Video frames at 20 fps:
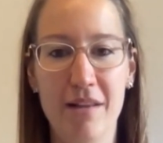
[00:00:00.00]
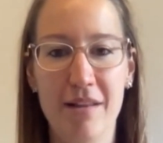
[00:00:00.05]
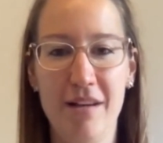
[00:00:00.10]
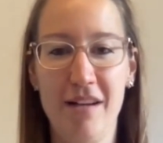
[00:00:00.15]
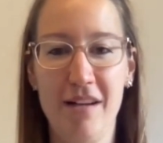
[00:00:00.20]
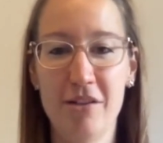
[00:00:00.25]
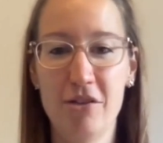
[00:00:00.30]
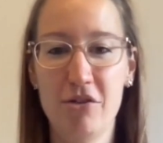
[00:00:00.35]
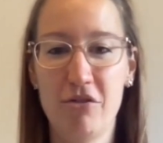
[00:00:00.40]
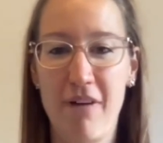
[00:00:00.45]
and then
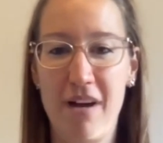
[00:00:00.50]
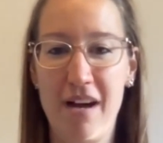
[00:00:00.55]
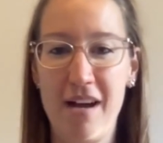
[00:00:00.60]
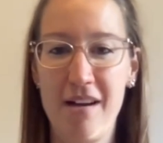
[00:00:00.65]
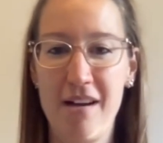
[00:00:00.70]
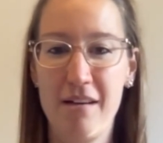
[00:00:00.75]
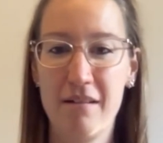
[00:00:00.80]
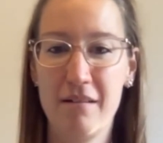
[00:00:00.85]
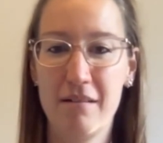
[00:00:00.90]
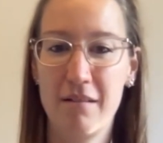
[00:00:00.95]
I
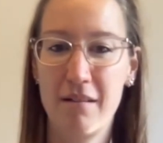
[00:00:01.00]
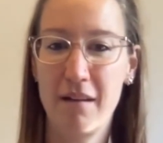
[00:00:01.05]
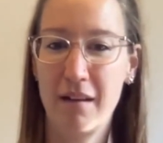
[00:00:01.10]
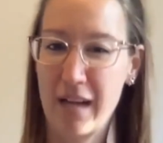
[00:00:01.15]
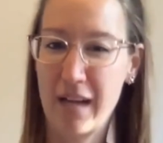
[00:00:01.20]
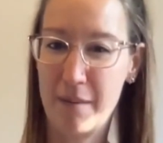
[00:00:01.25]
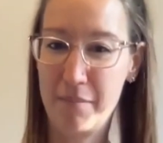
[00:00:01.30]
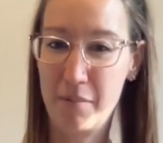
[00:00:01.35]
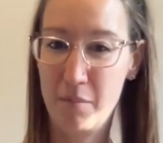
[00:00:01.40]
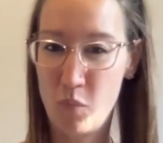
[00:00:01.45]
tried a
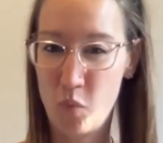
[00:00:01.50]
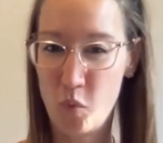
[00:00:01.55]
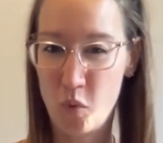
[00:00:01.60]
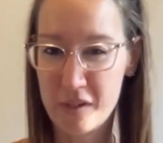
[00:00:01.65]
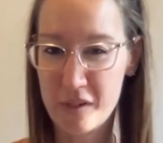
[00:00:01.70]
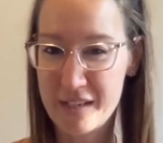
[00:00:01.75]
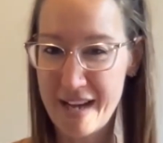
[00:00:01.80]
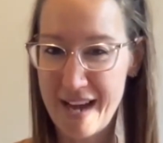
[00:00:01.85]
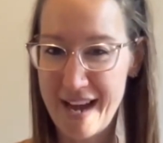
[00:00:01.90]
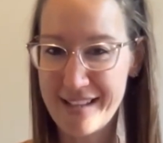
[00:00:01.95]
couple
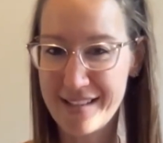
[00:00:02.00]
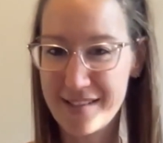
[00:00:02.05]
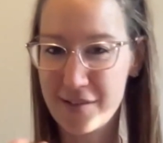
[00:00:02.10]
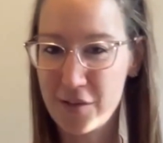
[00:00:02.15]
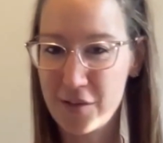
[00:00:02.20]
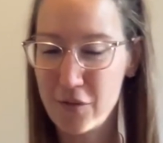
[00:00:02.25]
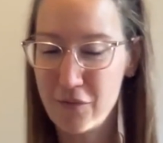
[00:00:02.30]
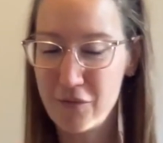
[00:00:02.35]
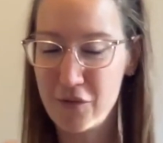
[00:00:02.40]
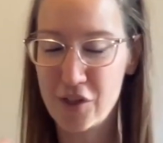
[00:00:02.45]
more dates
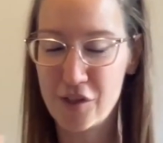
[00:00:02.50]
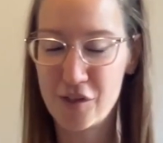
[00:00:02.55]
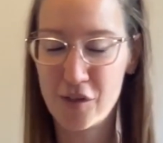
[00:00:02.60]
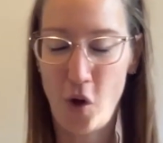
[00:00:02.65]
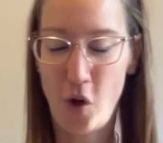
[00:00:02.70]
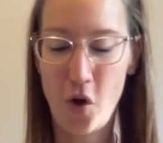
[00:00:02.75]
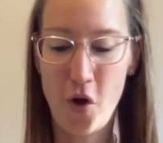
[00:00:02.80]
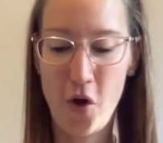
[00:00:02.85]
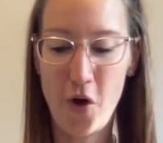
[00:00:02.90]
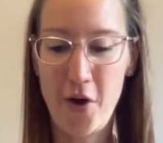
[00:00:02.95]
as you've just
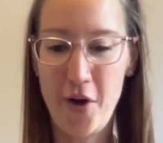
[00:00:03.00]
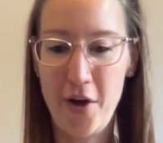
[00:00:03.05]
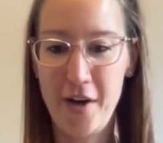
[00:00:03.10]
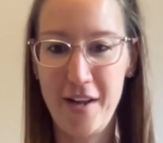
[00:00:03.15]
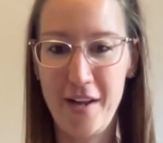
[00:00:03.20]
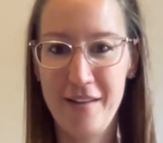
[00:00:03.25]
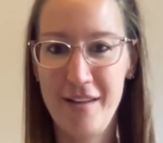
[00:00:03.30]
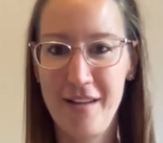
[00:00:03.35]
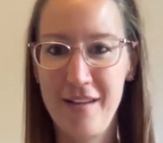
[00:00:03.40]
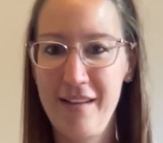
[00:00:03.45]
heard,
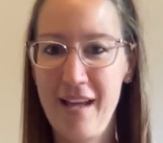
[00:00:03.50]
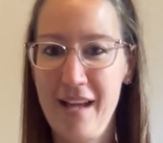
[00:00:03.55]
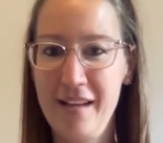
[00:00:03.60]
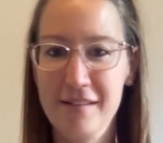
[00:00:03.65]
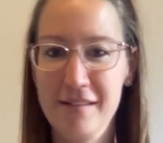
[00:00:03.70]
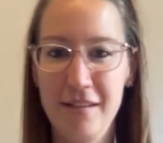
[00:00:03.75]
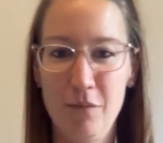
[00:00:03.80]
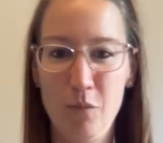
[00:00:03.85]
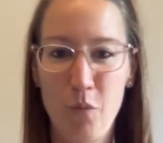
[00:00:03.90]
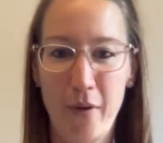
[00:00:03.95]
and then
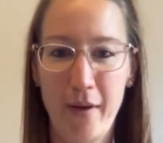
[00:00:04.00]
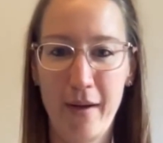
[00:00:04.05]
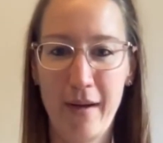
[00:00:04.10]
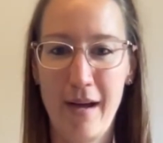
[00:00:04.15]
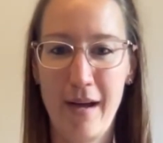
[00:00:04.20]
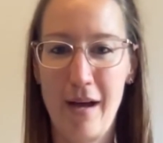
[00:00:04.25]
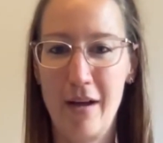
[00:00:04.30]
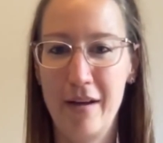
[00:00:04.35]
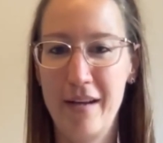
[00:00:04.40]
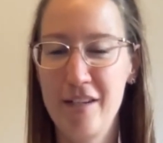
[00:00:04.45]
that didn't work
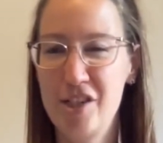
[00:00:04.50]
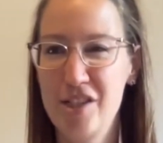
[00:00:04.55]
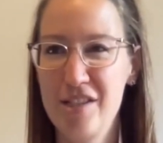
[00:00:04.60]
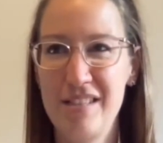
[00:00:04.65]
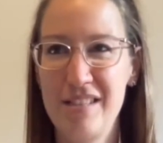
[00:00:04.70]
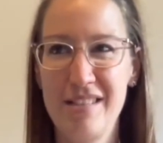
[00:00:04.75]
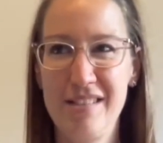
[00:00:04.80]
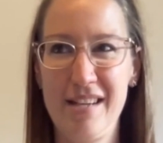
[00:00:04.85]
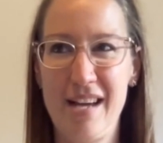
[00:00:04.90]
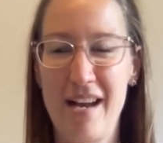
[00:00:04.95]
out. I just
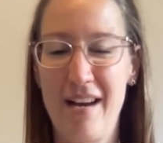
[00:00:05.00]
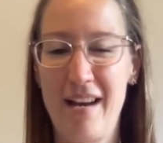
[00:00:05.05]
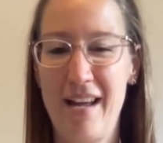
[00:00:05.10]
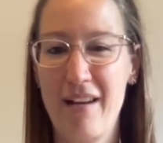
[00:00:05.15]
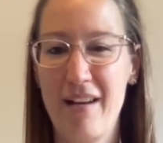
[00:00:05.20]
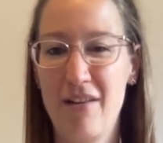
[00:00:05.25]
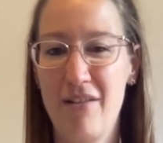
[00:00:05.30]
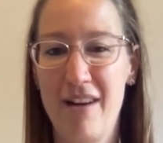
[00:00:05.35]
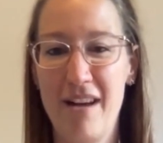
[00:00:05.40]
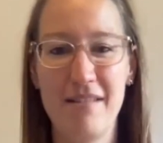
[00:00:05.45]
decided,
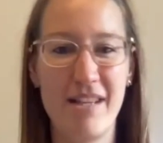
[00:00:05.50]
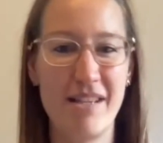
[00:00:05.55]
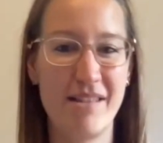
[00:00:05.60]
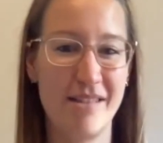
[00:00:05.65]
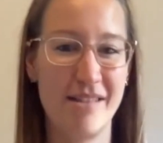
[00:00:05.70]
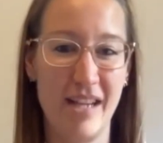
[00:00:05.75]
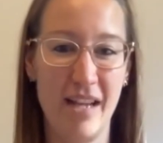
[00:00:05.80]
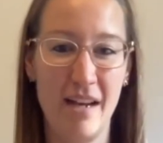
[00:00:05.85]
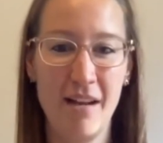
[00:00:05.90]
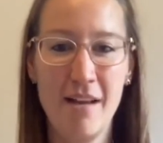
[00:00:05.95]
like, all right,
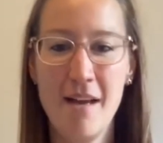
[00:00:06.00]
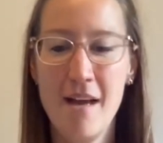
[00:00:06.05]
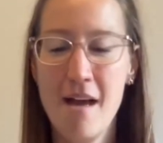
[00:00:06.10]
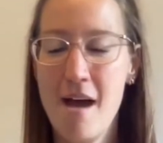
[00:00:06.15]
that's it.